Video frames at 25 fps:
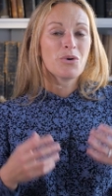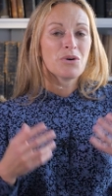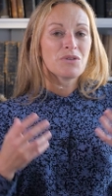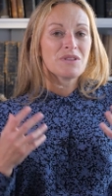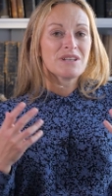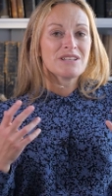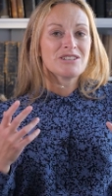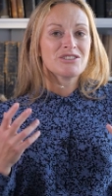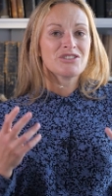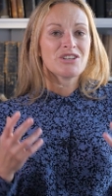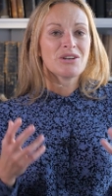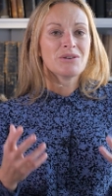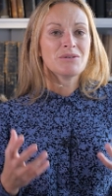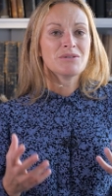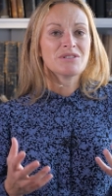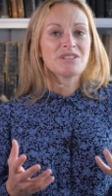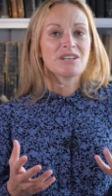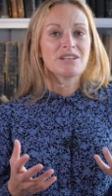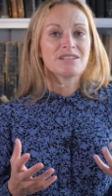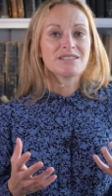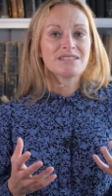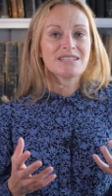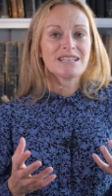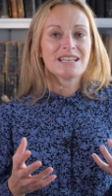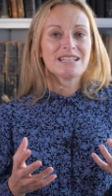What this shows
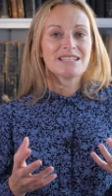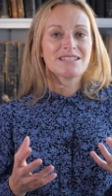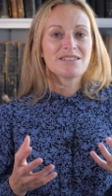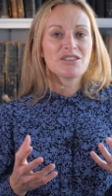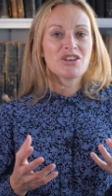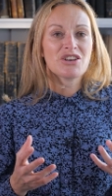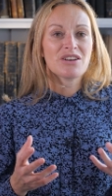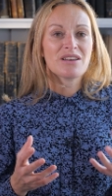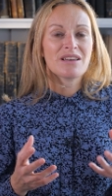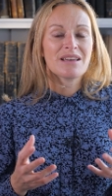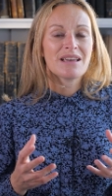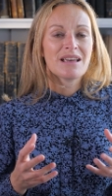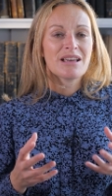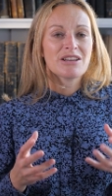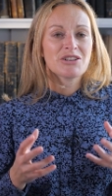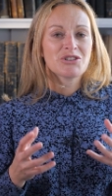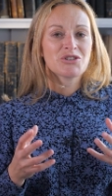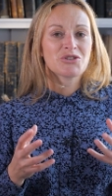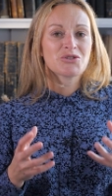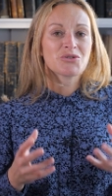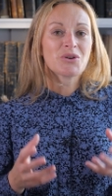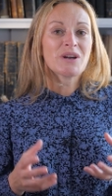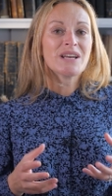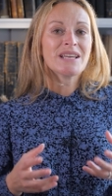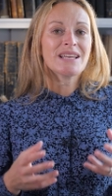us is that
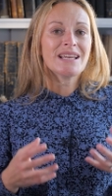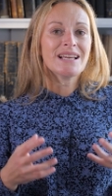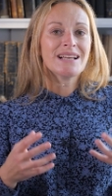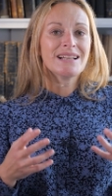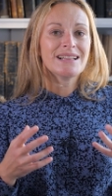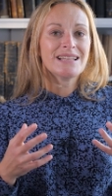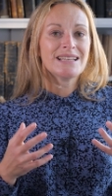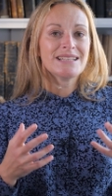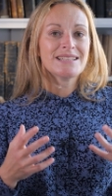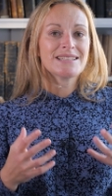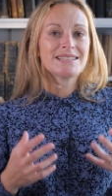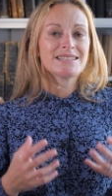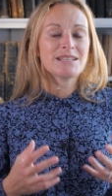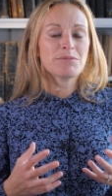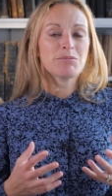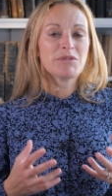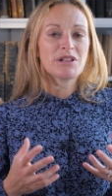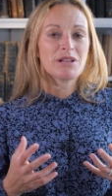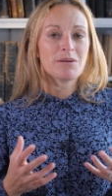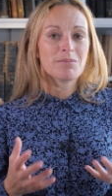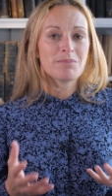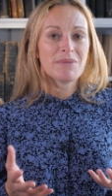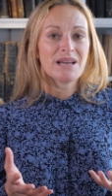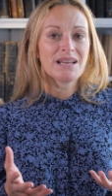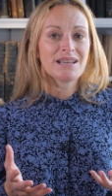strikingly
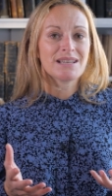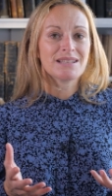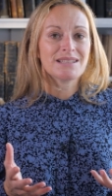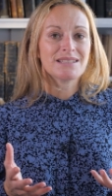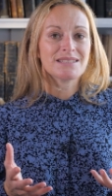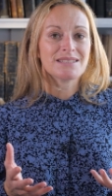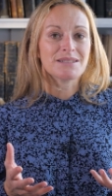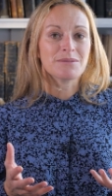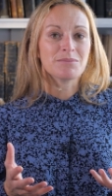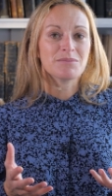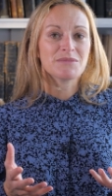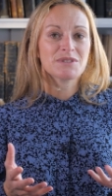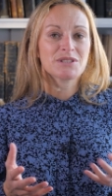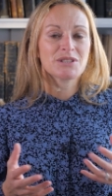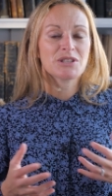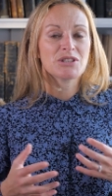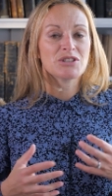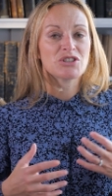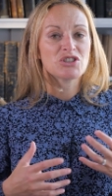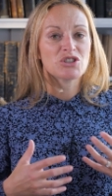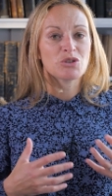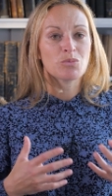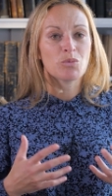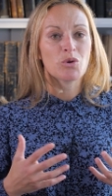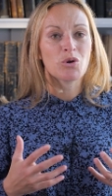similar mechanisms
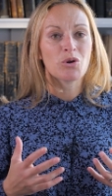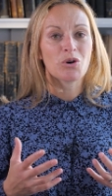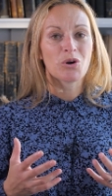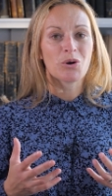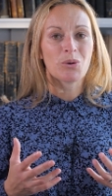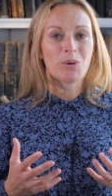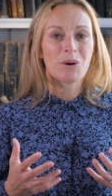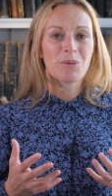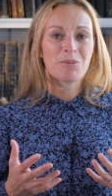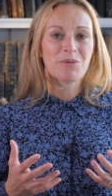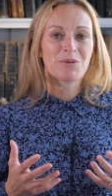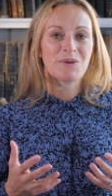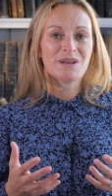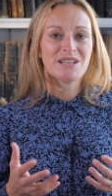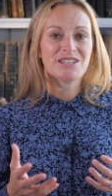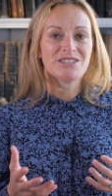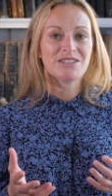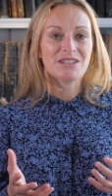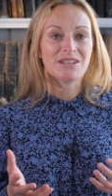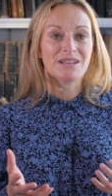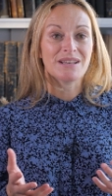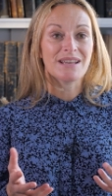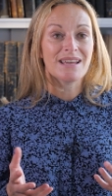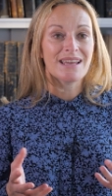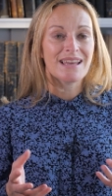can support
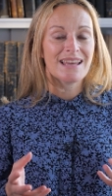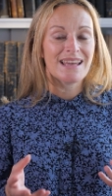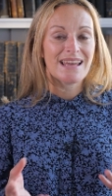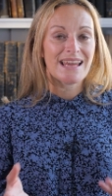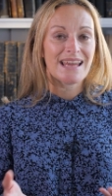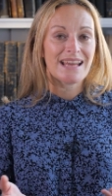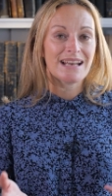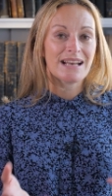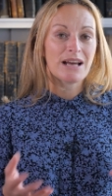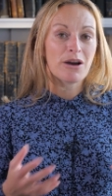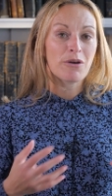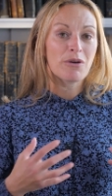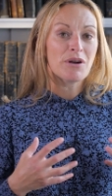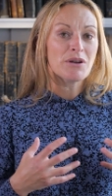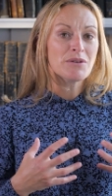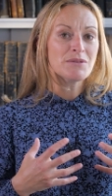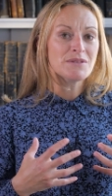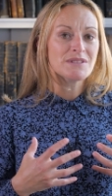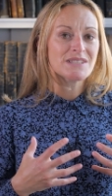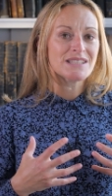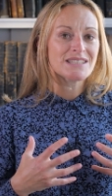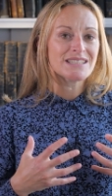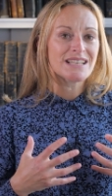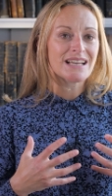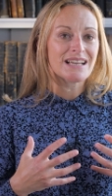cooperation in our own
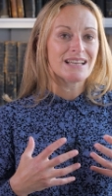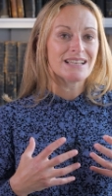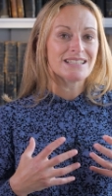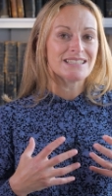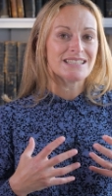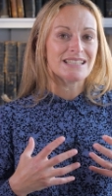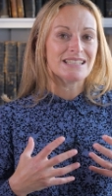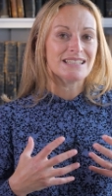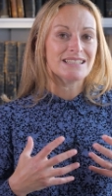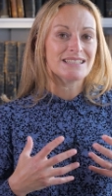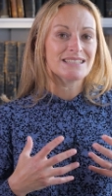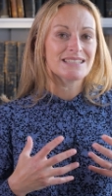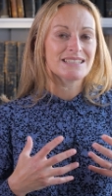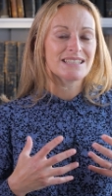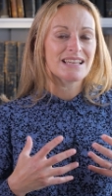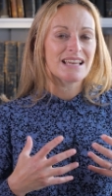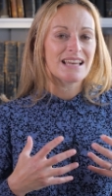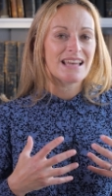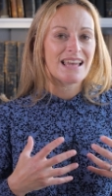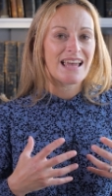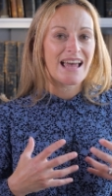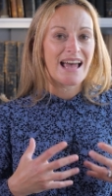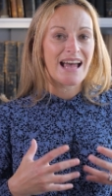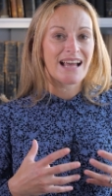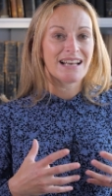societies
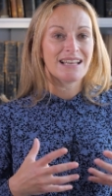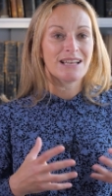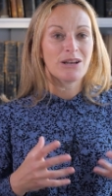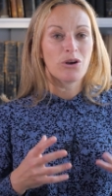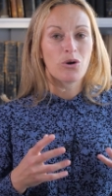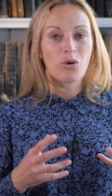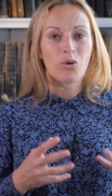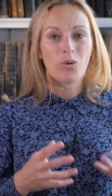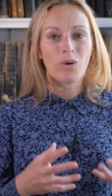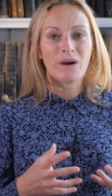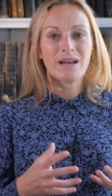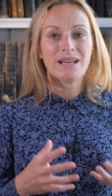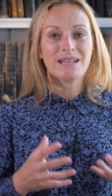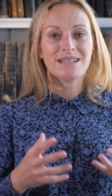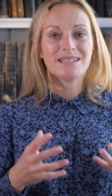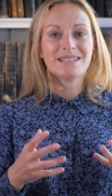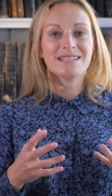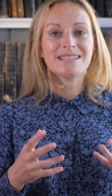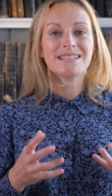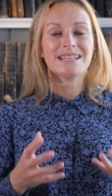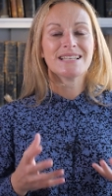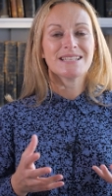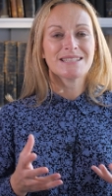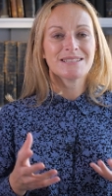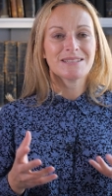and in
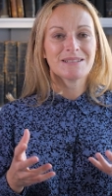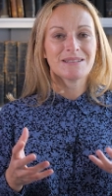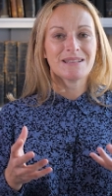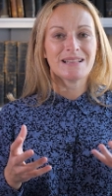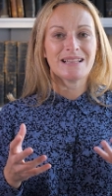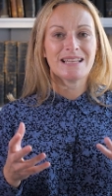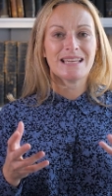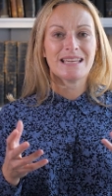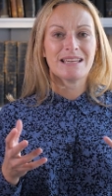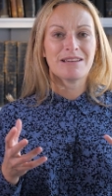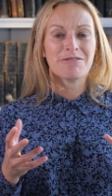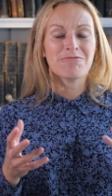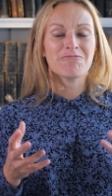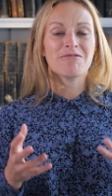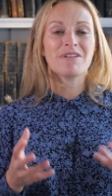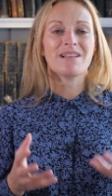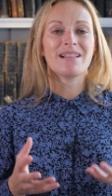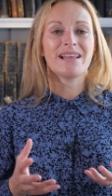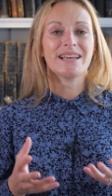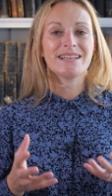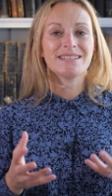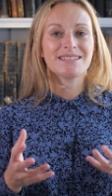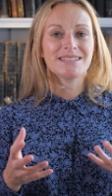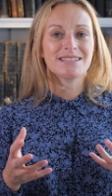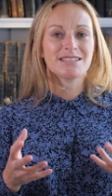quite distantly
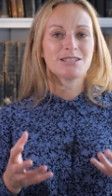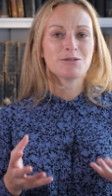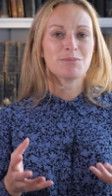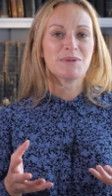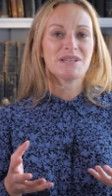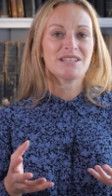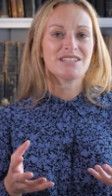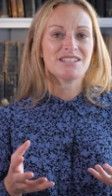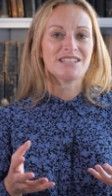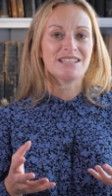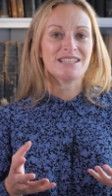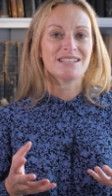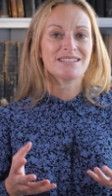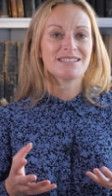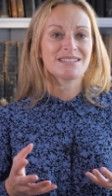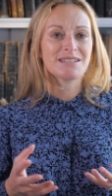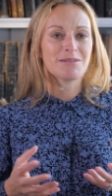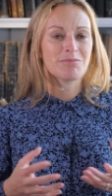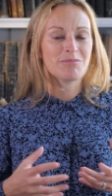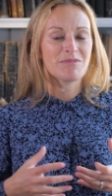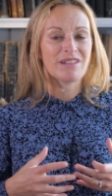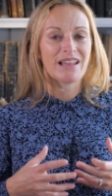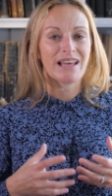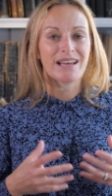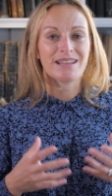related species,
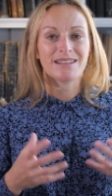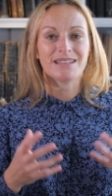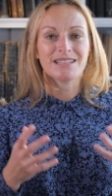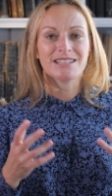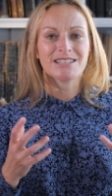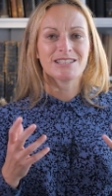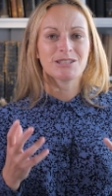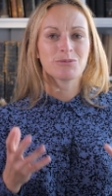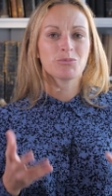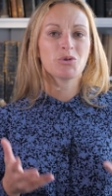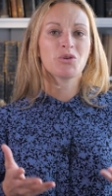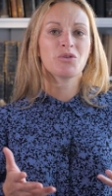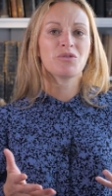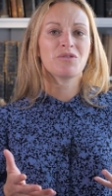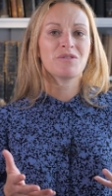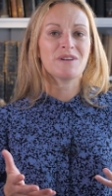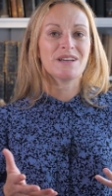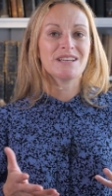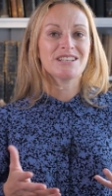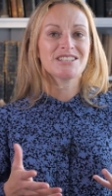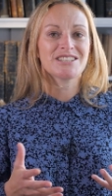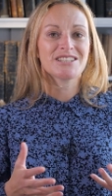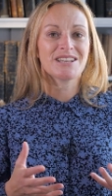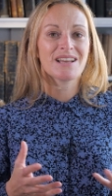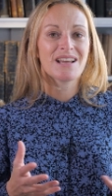like this small
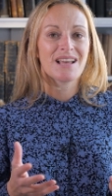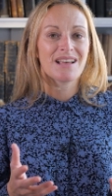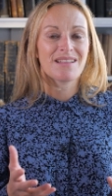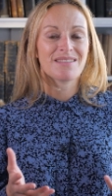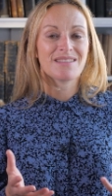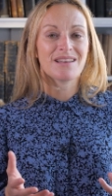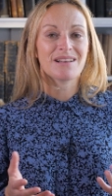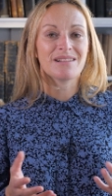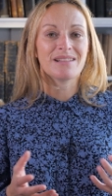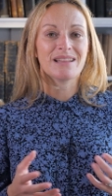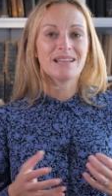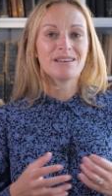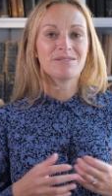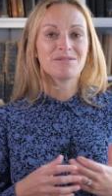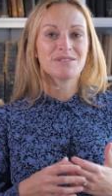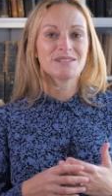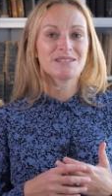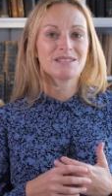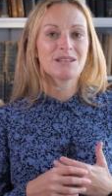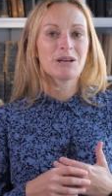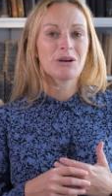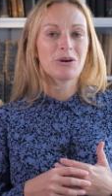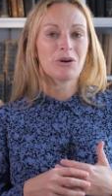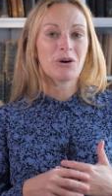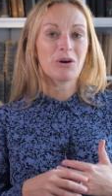fish that
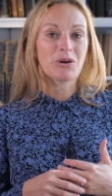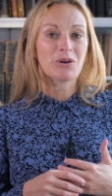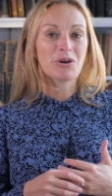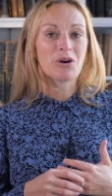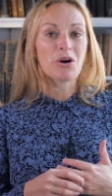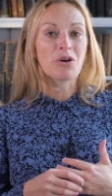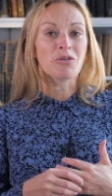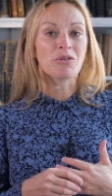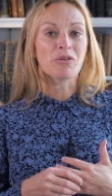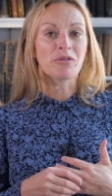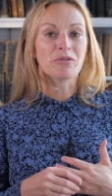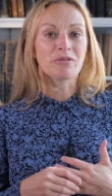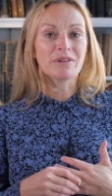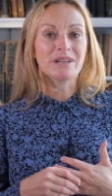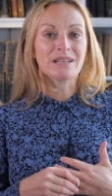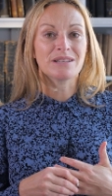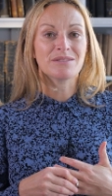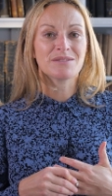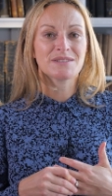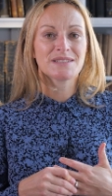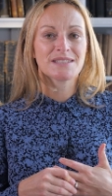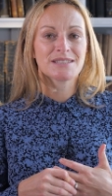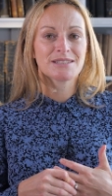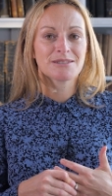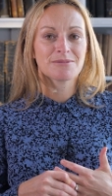lives on coral
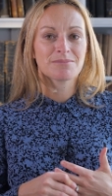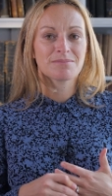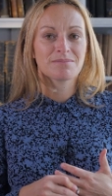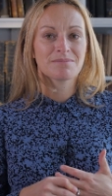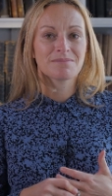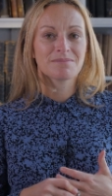reefs.